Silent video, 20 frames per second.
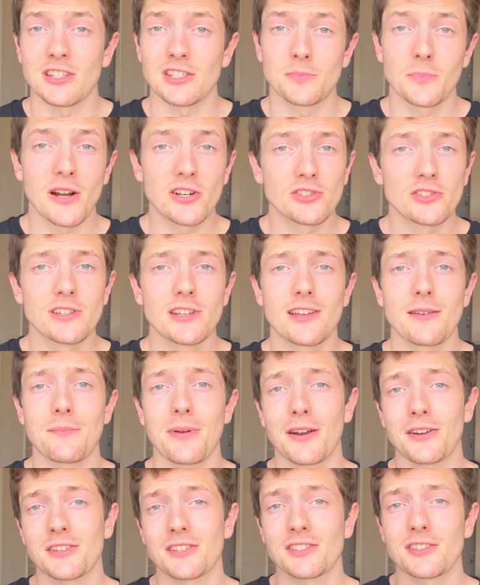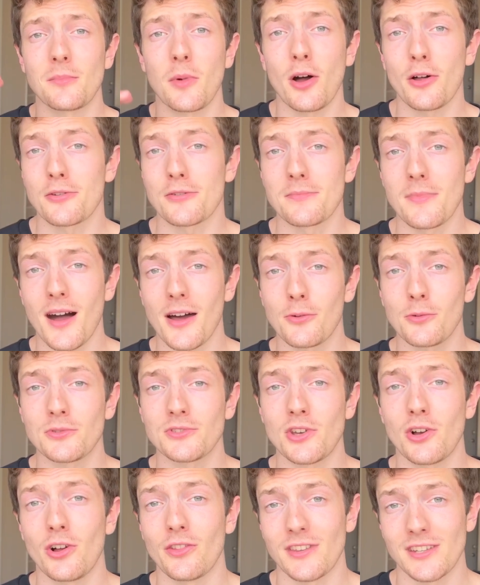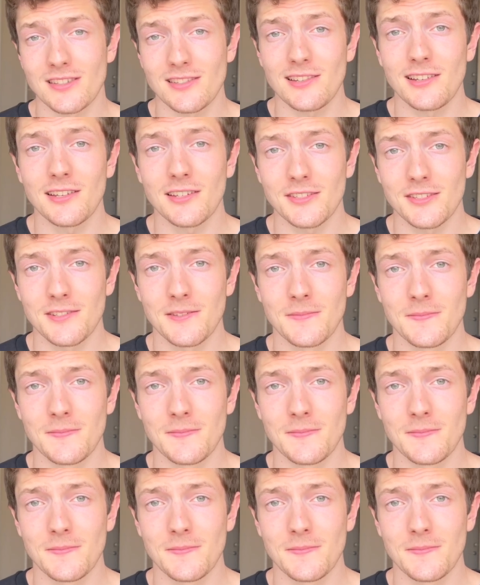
especially compared to some other models on this list.